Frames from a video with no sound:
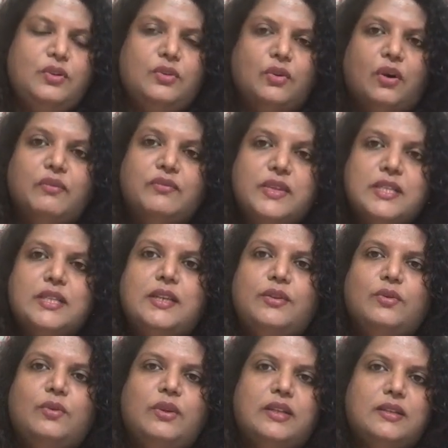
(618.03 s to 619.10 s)
you obviously
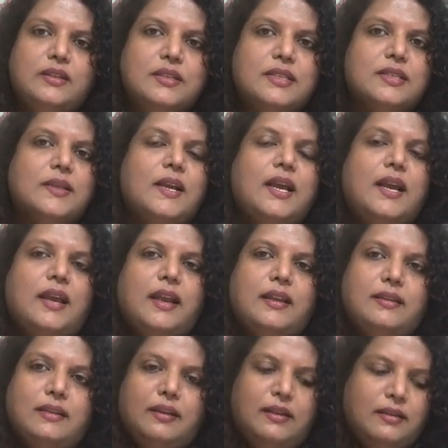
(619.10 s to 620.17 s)
know it is
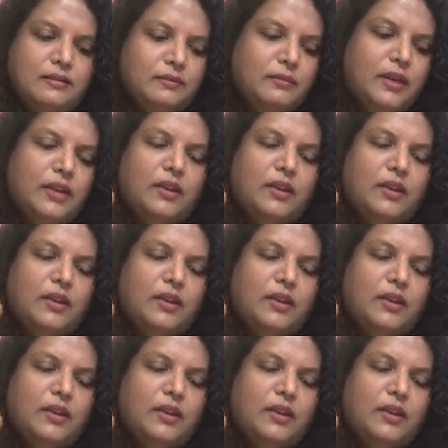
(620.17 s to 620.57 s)
an um,